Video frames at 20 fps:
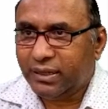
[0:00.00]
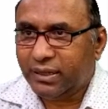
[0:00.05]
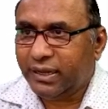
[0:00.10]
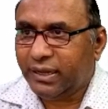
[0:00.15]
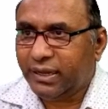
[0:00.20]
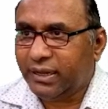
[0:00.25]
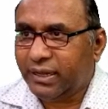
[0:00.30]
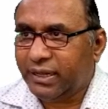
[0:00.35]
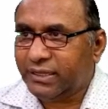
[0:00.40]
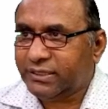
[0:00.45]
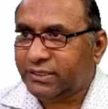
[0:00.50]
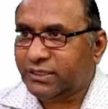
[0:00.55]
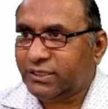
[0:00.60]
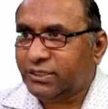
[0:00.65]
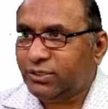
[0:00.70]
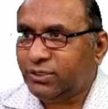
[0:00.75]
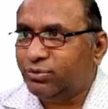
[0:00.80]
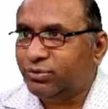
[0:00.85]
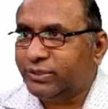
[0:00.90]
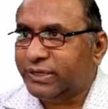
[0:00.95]
as
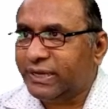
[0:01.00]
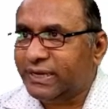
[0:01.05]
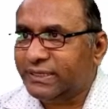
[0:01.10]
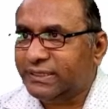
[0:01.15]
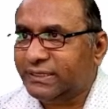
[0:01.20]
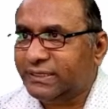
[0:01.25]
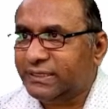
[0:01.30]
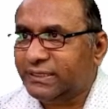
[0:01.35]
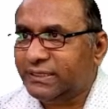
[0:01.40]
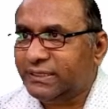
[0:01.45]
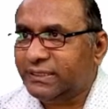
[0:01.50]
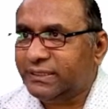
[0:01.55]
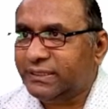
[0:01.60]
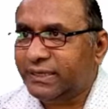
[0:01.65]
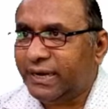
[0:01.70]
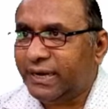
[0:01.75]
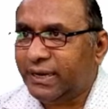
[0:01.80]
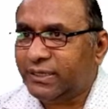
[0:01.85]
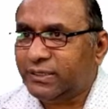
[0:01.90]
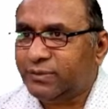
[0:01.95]
you can see
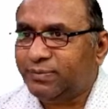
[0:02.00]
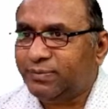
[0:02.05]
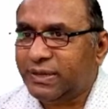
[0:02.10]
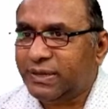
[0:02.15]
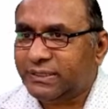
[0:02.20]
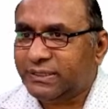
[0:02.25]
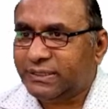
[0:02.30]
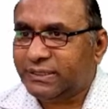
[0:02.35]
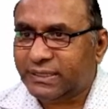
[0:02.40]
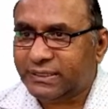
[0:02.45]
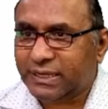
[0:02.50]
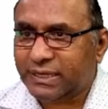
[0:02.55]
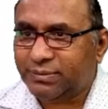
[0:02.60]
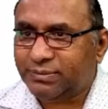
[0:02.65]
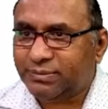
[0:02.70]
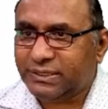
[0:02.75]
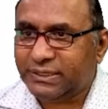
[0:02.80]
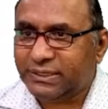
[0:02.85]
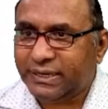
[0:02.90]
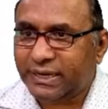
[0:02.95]
at this place, the
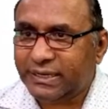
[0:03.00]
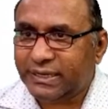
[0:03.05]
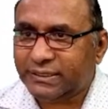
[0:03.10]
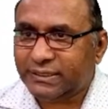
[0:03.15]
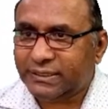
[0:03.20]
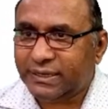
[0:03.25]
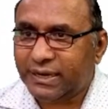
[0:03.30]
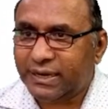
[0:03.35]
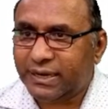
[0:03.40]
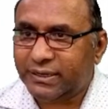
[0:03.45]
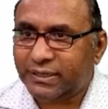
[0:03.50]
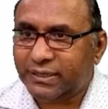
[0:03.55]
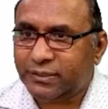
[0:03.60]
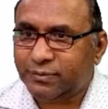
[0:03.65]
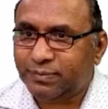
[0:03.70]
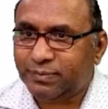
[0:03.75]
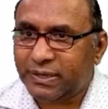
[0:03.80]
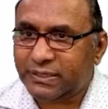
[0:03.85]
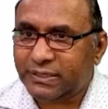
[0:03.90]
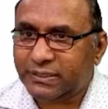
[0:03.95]
same syntax at
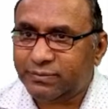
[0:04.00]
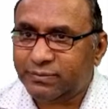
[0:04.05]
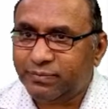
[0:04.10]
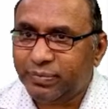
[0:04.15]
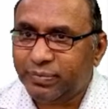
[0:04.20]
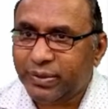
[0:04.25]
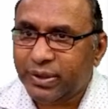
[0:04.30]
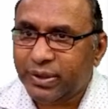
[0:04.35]
this place,